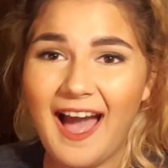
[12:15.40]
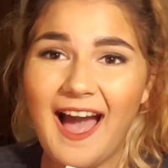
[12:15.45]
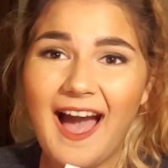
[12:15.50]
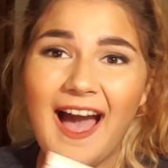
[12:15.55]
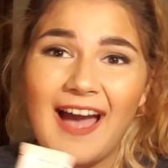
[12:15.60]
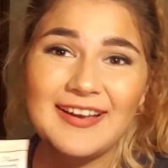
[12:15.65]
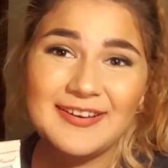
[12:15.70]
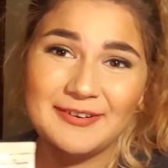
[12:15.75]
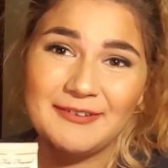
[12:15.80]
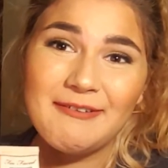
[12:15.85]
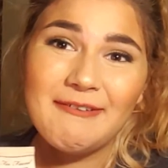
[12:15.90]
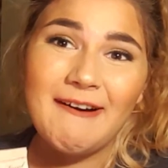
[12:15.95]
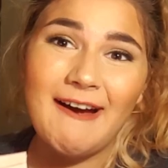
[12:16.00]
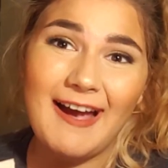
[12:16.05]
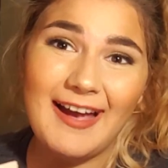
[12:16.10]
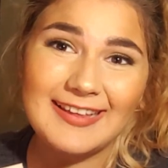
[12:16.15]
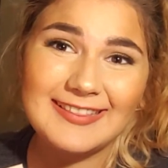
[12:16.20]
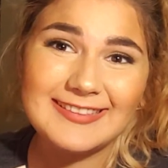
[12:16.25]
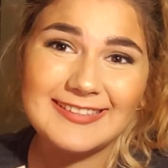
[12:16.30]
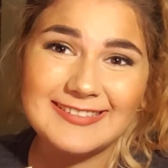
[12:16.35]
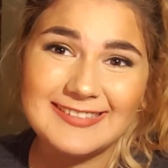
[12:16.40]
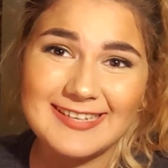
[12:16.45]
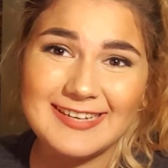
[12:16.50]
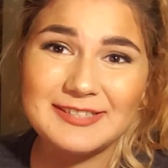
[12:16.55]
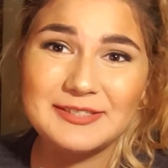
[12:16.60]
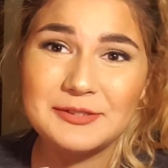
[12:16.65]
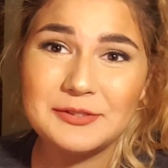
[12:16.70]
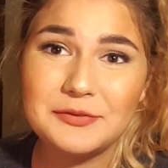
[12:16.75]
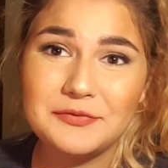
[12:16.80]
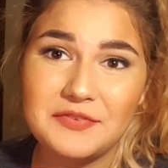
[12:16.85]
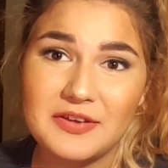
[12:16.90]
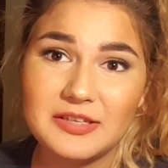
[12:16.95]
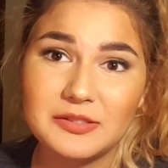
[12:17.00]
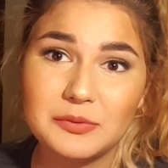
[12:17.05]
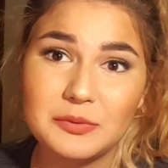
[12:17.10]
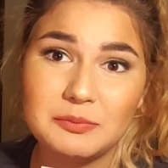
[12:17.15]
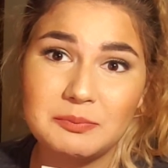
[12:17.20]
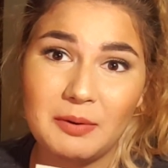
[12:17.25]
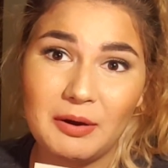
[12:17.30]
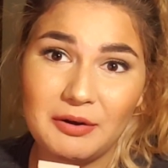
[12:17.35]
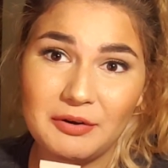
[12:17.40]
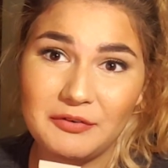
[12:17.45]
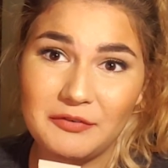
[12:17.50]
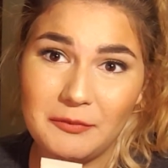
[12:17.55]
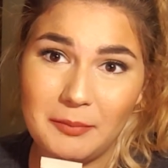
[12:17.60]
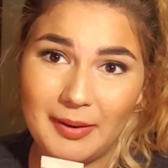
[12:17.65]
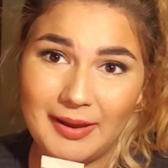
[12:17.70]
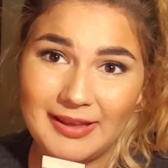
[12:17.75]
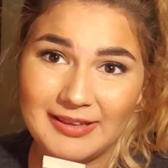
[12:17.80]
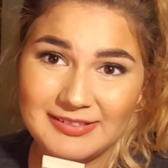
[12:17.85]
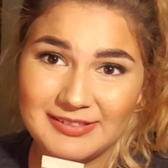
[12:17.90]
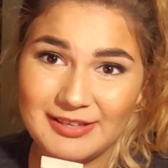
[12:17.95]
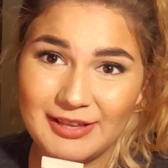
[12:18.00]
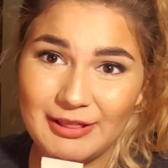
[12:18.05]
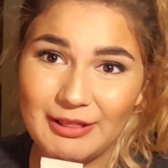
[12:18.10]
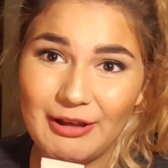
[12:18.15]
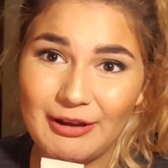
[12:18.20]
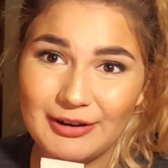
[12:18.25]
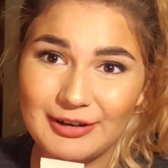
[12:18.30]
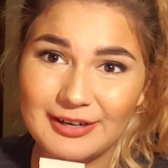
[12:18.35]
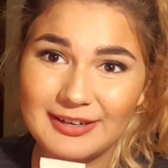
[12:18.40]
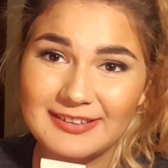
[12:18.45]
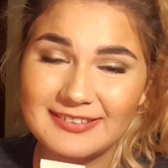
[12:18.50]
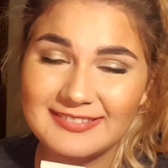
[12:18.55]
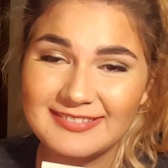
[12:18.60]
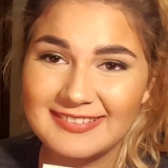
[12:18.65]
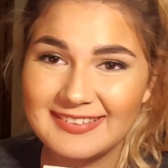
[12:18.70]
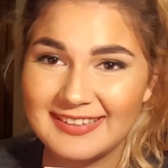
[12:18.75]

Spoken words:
I cried the day Too Faced was bought over by Estee Lauder